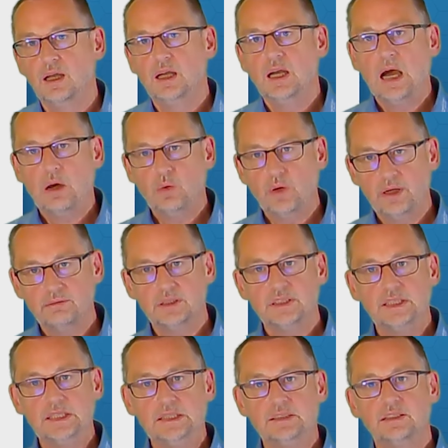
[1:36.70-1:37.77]
However,
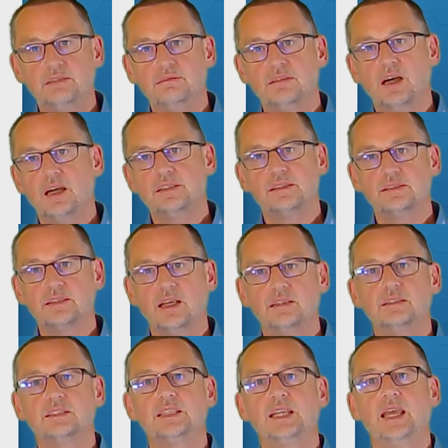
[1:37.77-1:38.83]
these devices
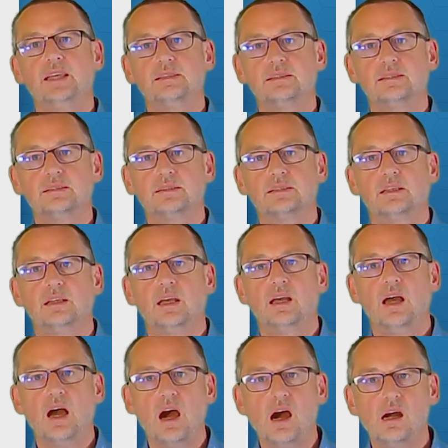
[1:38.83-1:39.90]
under tests
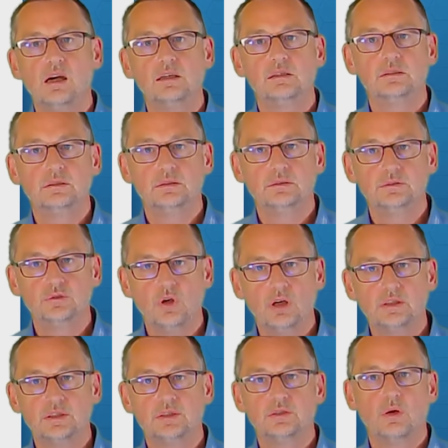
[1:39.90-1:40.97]
are
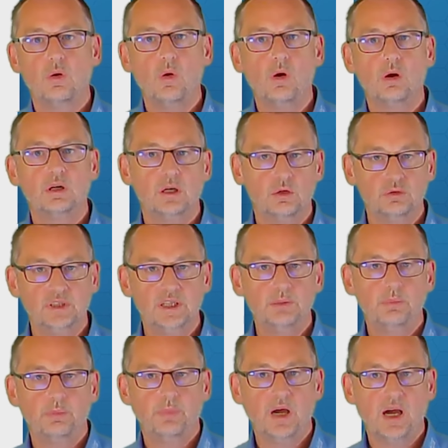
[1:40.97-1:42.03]
not or only
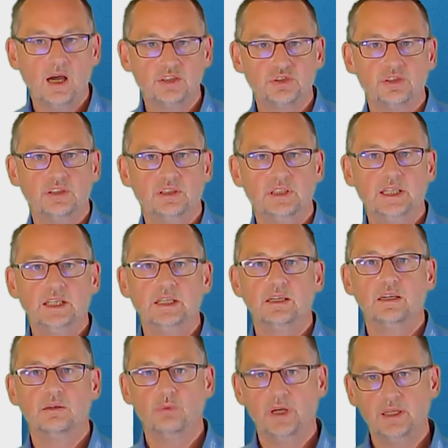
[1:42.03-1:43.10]
partially
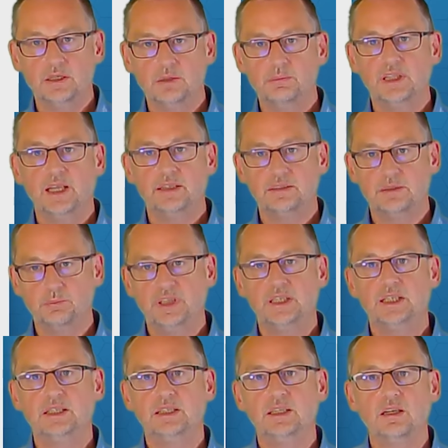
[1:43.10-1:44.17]
available at the
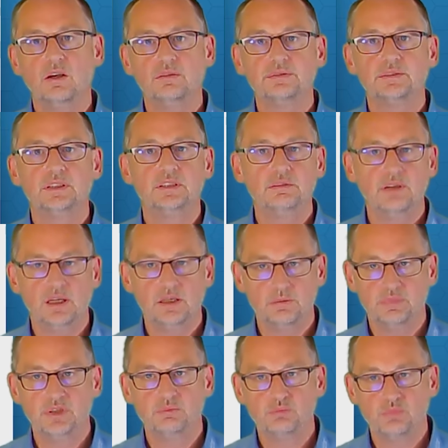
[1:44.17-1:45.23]
beginning of the
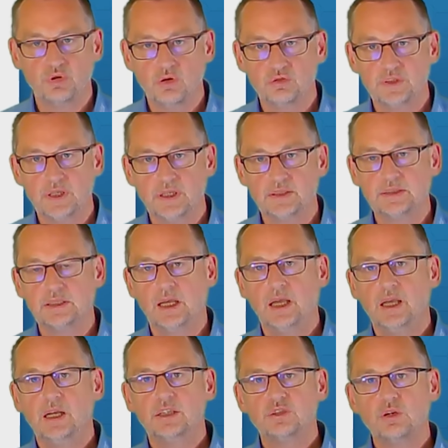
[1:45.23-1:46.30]
development process.
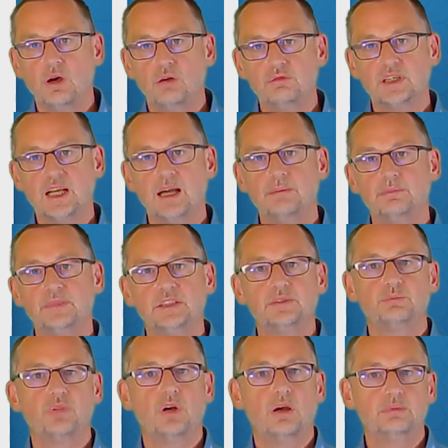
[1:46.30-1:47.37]
To overcome this
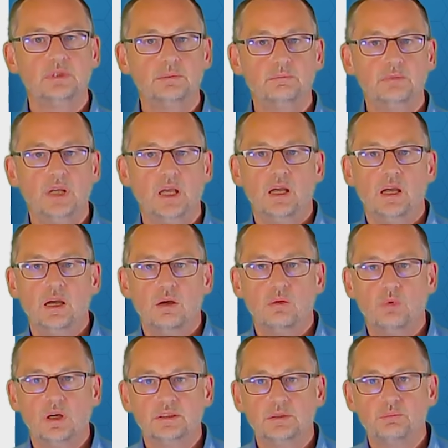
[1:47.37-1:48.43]
problem,
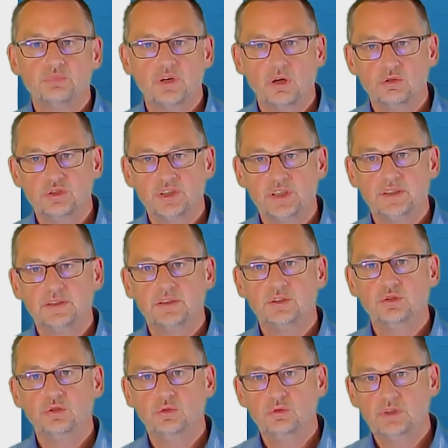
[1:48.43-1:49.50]
one approach is
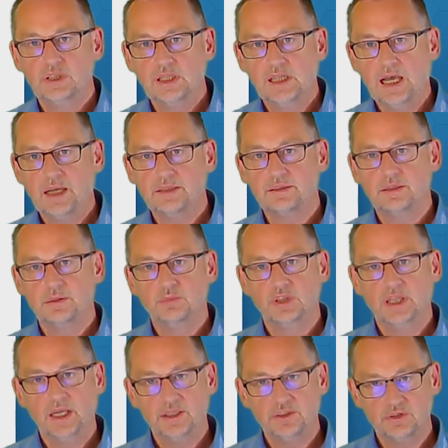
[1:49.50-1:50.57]
to utilize
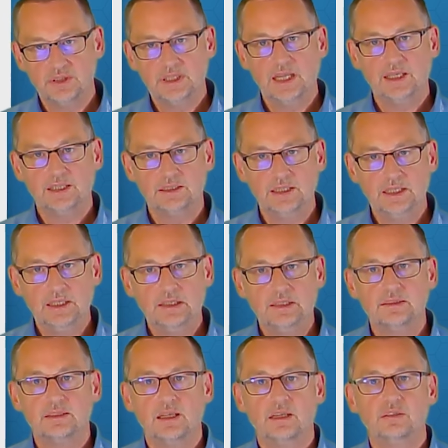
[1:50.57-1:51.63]
simulation
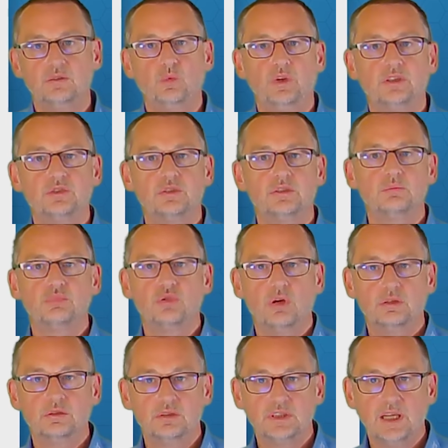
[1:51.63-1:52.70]
techniques and virtual
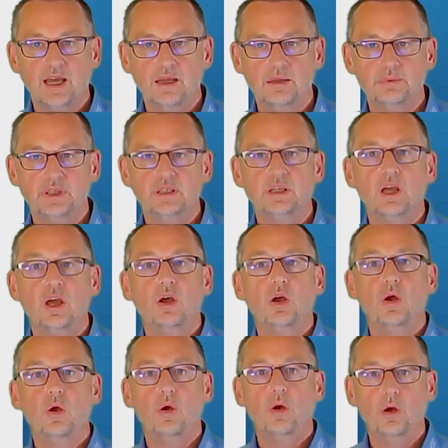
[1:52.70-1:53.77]
prototyping
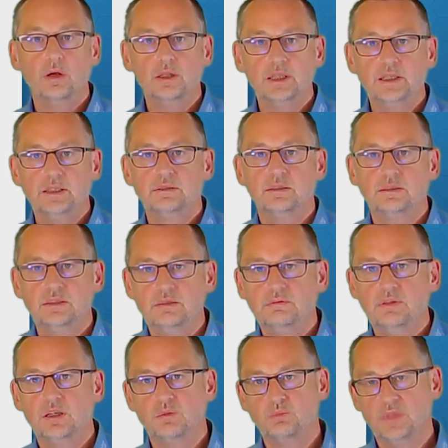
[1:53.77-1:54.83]
early in the
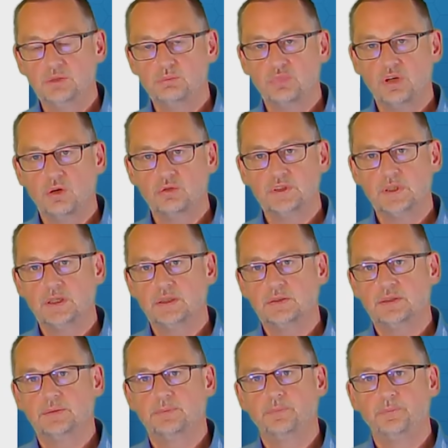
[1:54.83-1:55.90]
development
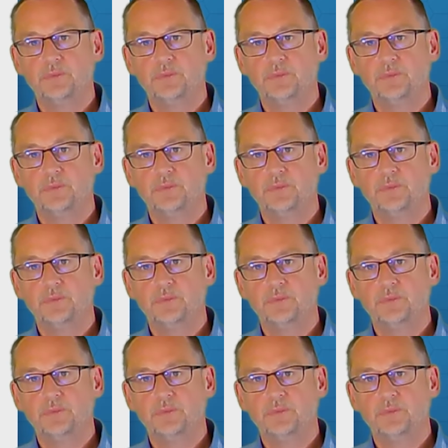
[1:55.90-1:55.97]
process.